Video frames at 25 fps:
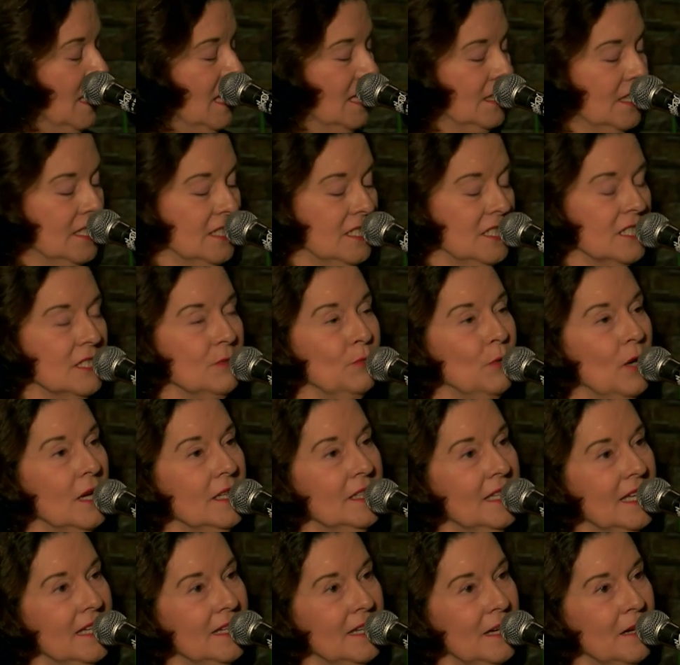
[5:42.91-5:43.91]
This is one
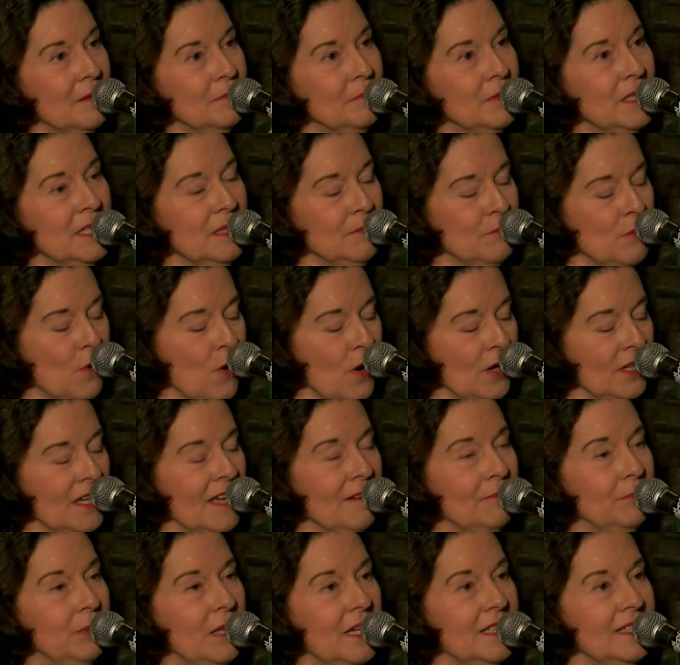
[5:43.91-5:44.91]
that me and Morten
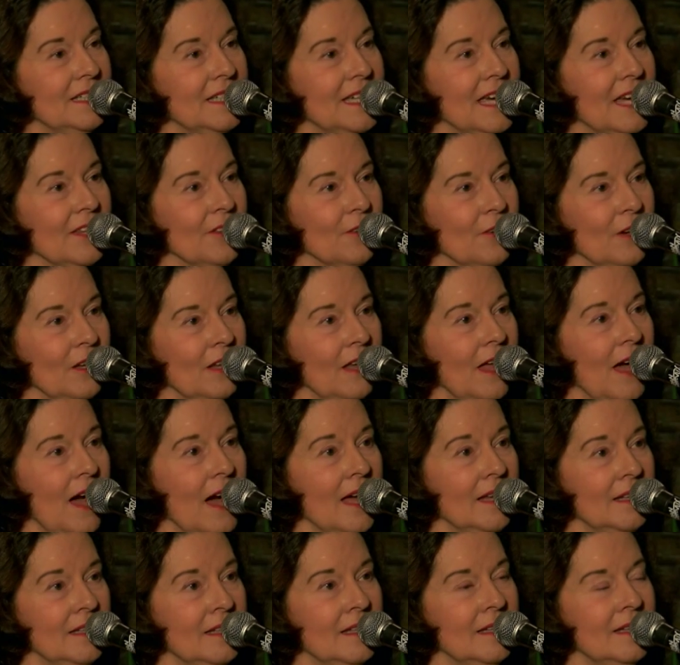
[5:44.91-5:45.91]
have played together a
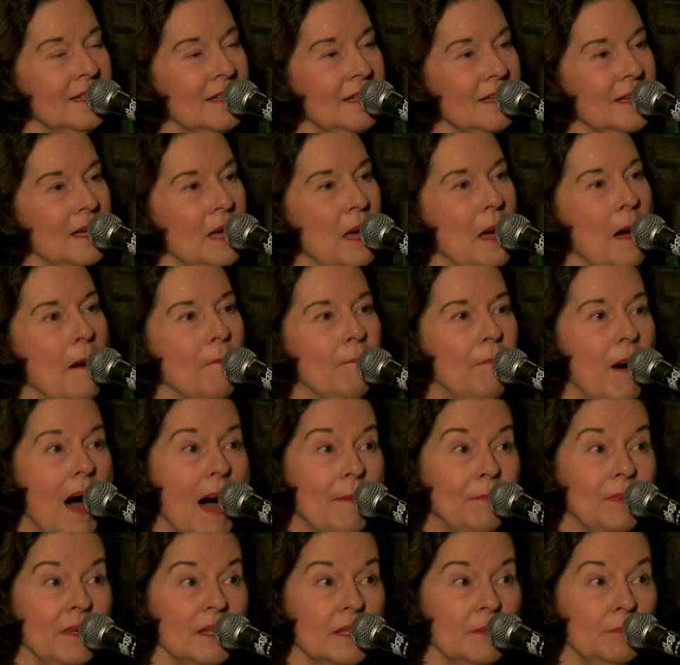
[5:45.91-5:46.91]
lot.
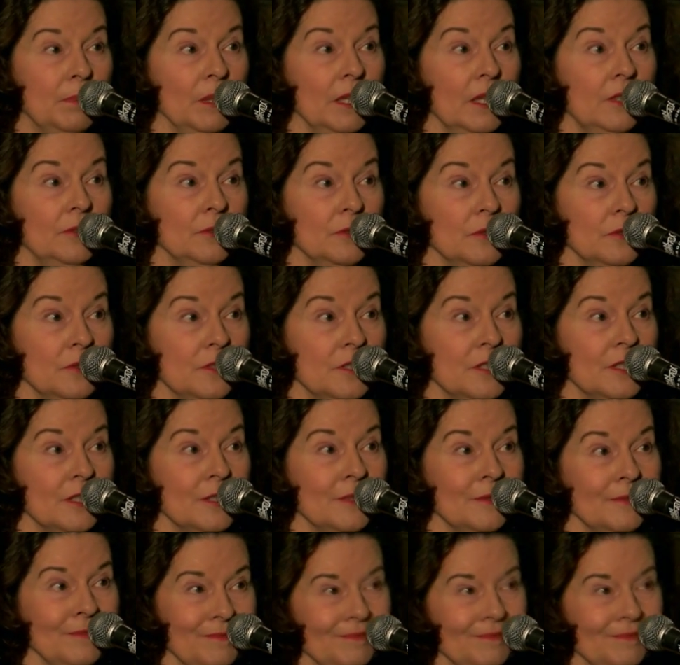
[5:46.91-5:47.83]
Boppin' the Blues.